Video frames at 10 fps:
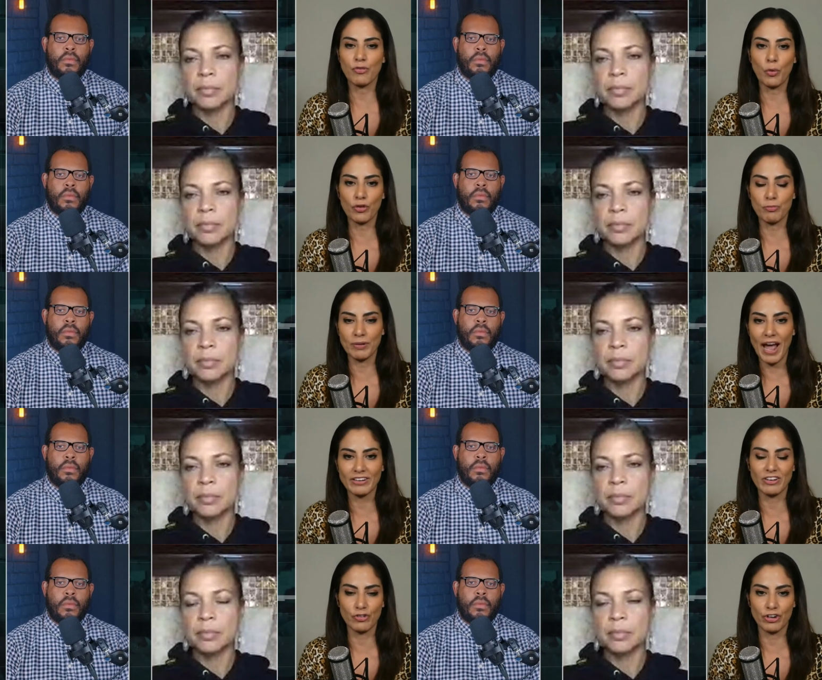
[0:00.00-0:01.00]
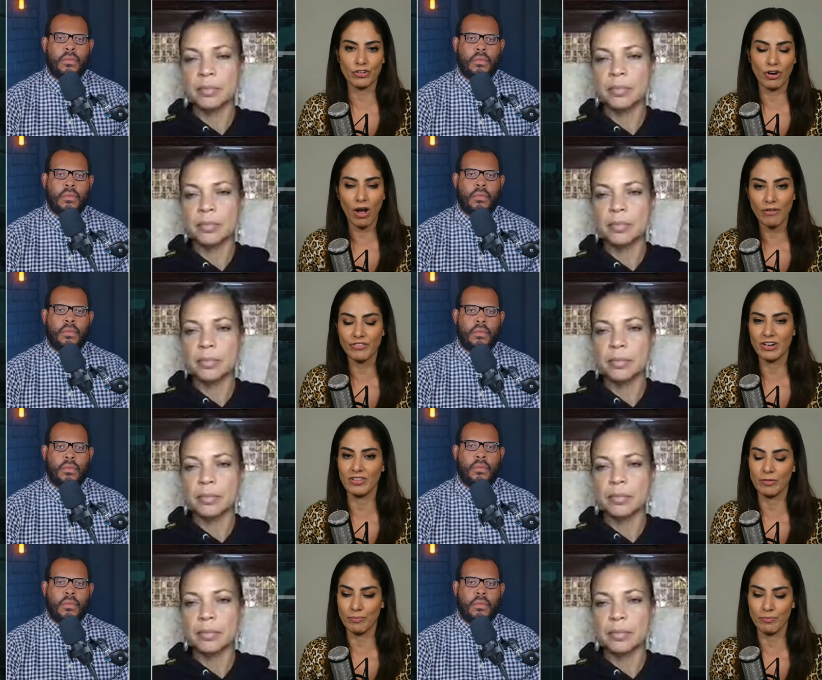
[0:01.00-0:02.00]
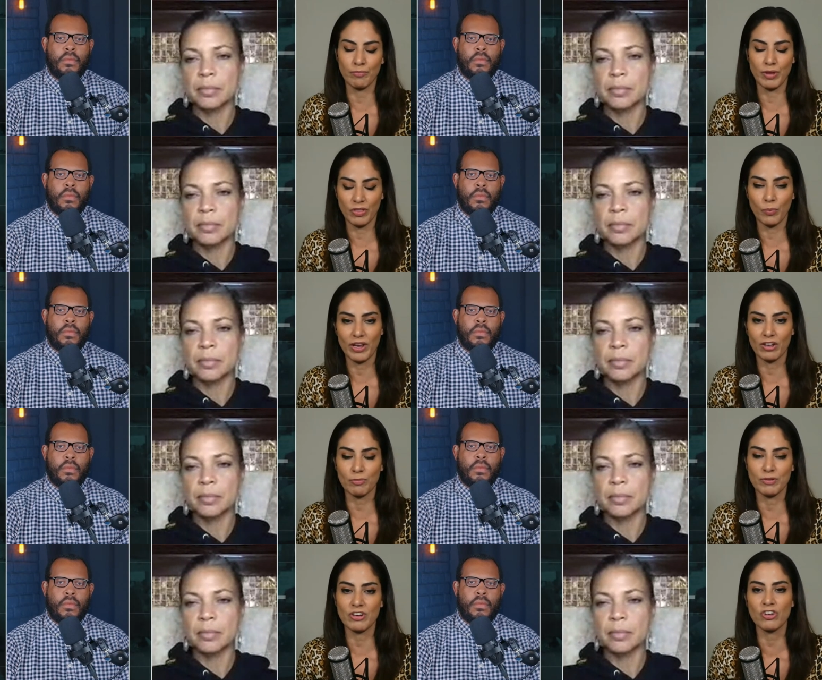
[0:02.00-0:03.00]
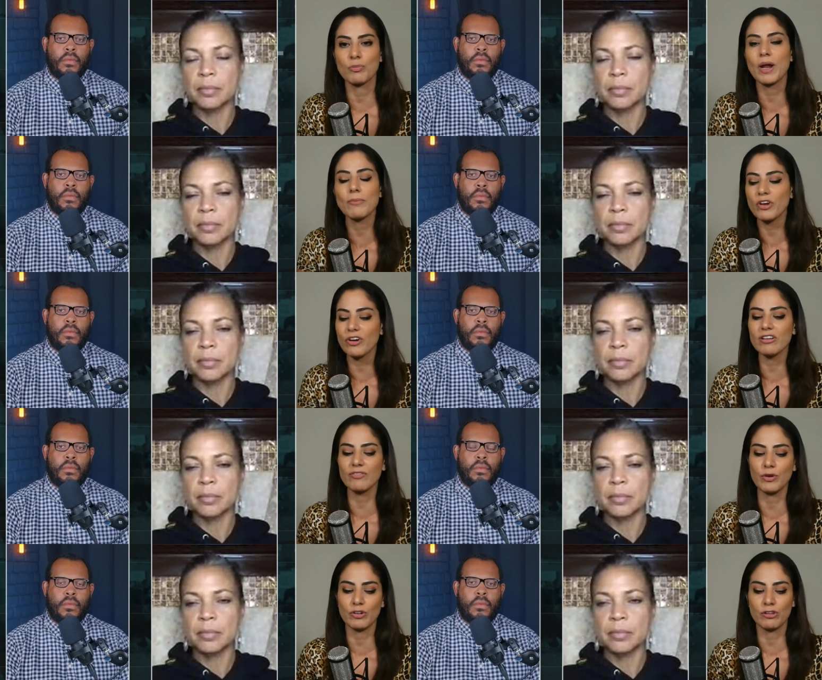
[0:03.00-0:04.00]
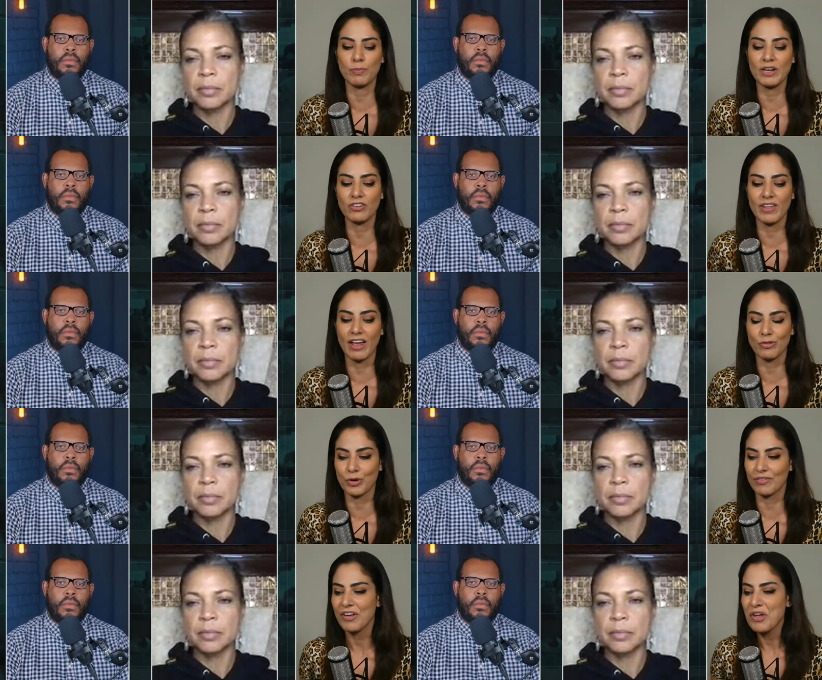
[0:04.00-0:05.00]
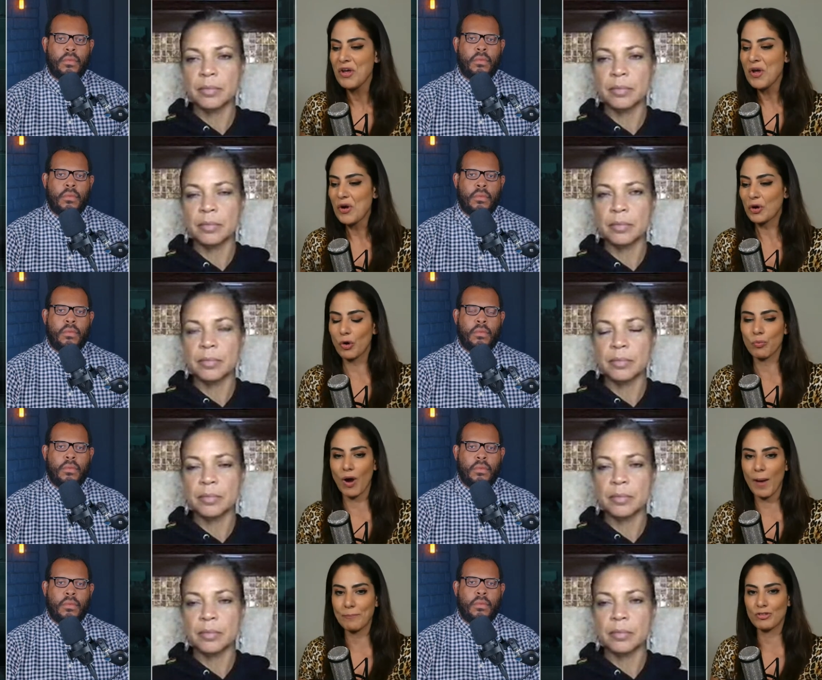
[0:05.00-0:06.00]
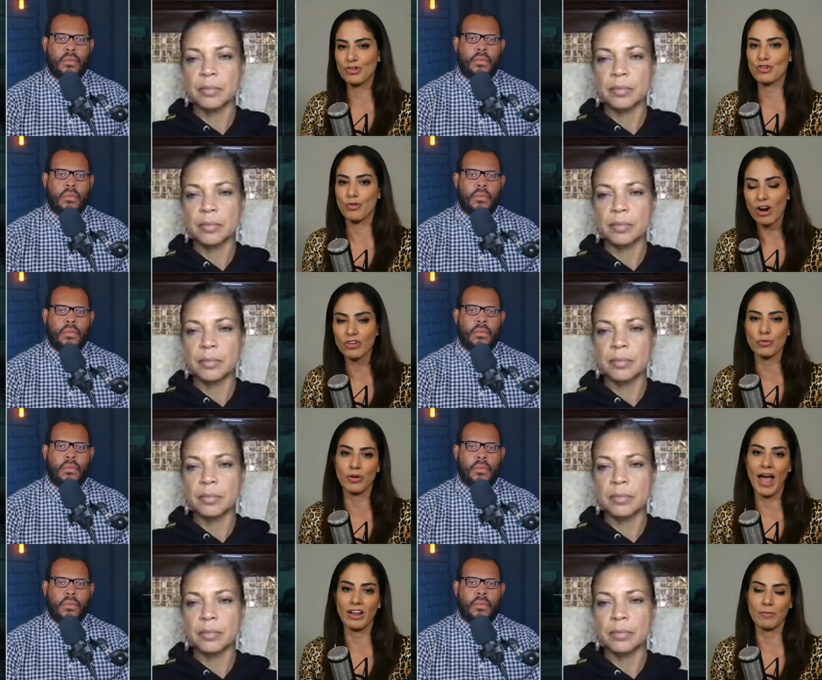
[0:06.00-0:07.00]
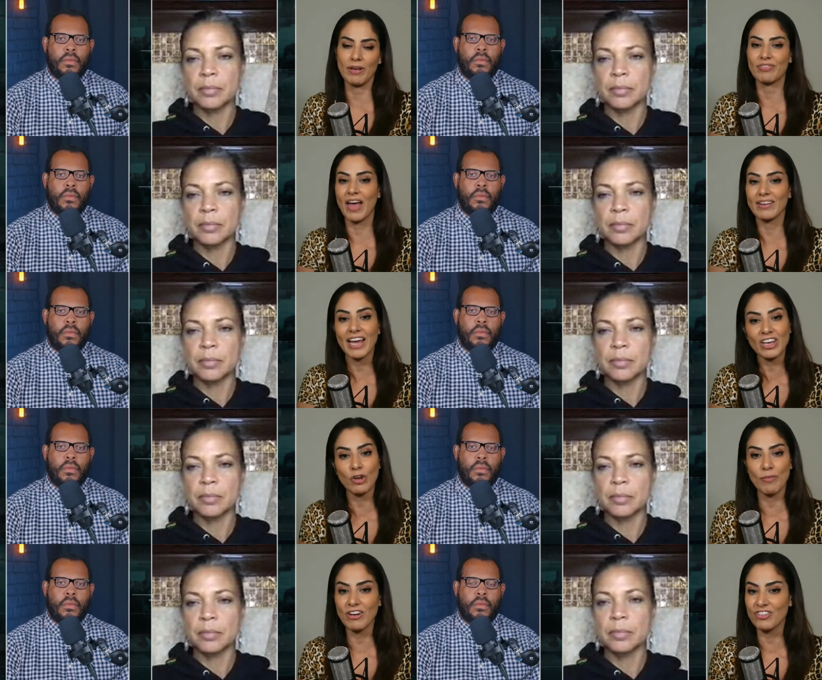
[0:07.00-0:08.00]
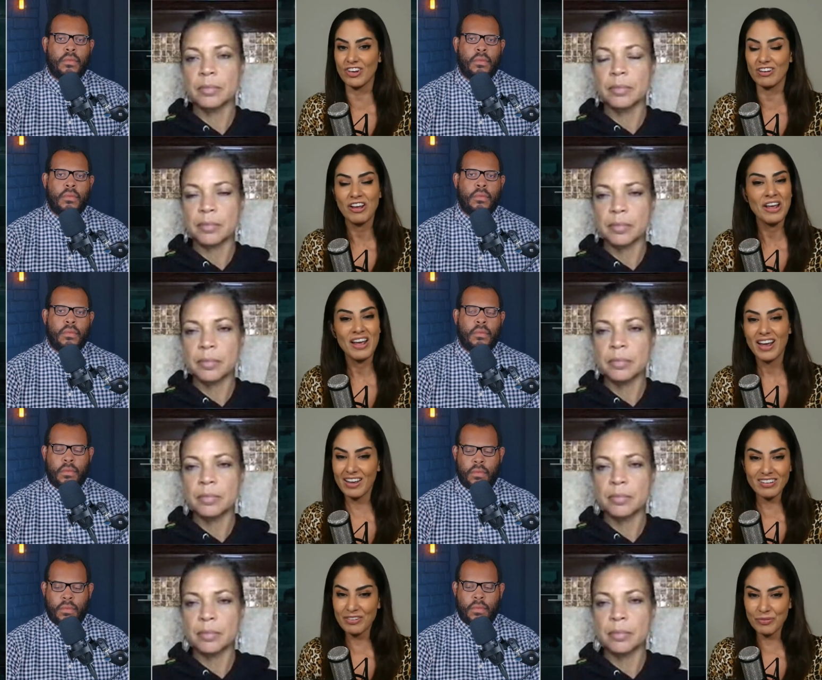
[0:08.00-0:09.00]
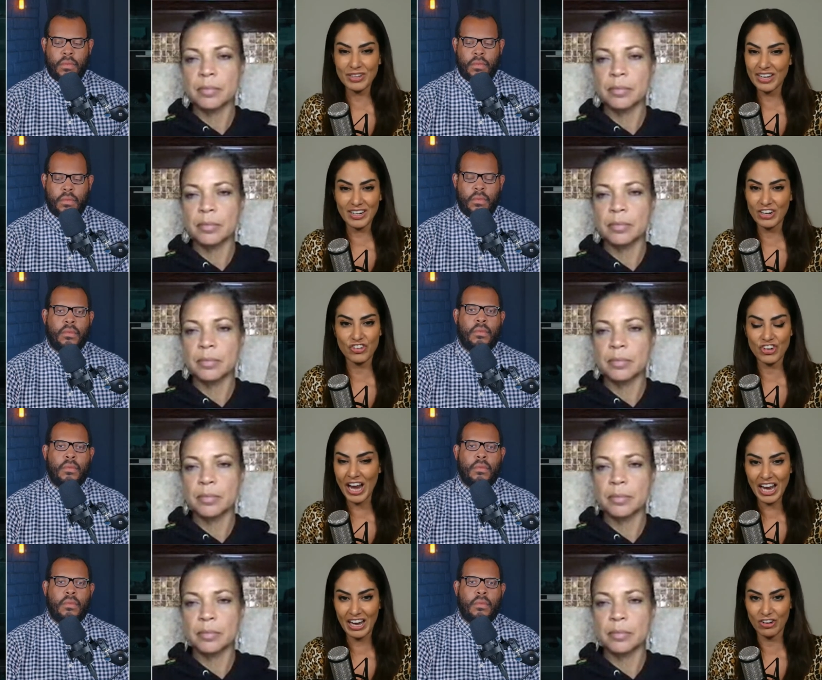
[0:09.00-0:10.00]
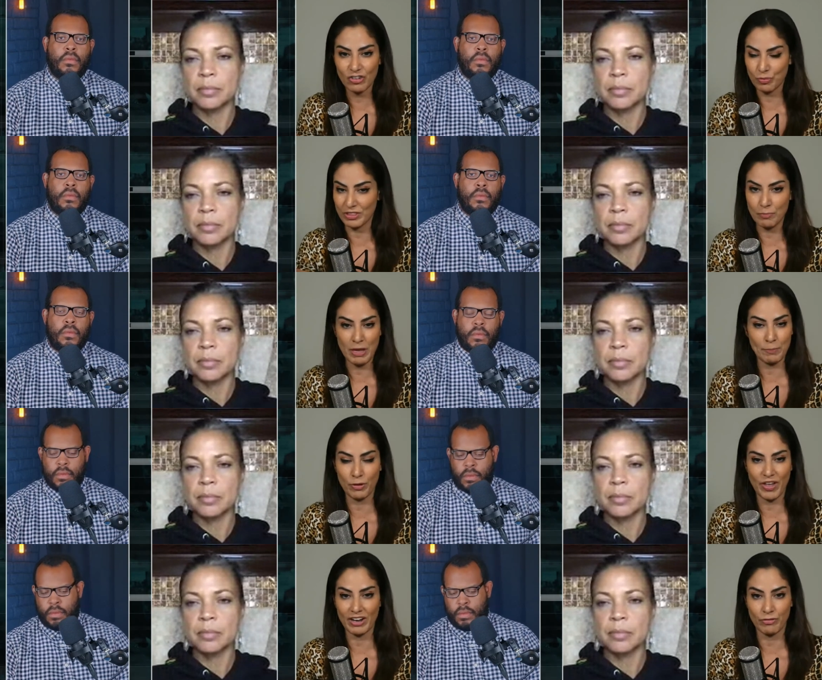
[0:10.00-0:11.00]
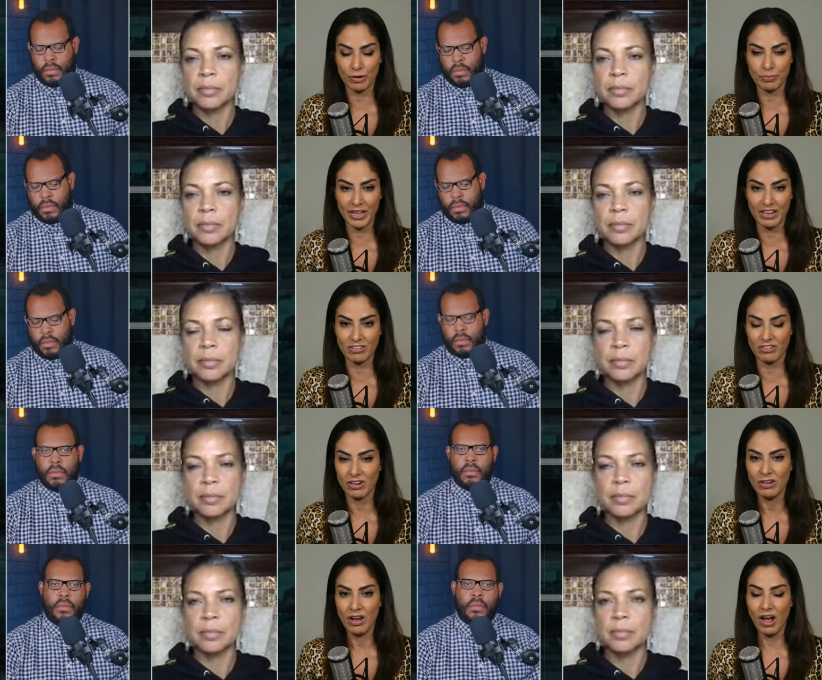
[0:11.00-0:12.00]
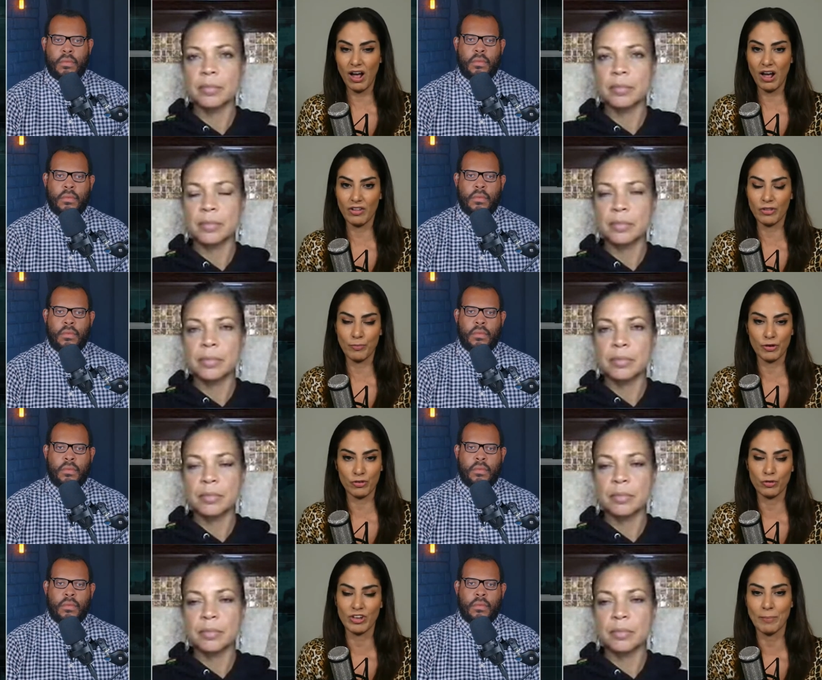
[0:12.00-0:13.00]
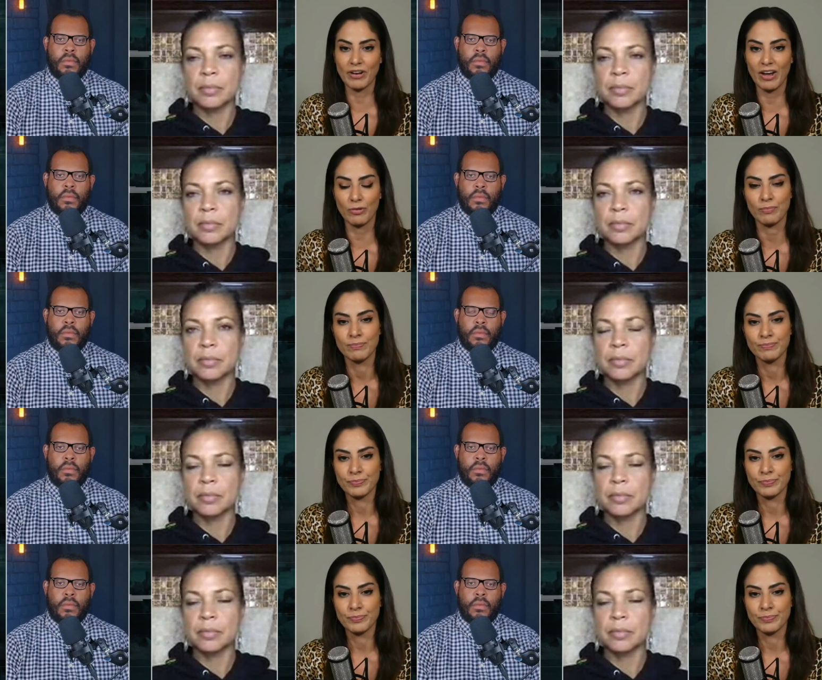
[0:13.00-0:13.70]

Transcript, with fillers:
Speaker 1: of course, Black districts are often in the weakest positions. But I'm curious if you could speak to that sort of corrupt structural element that, like you mentioned, isn't really going to change with the people that have replaced the person who stepped down.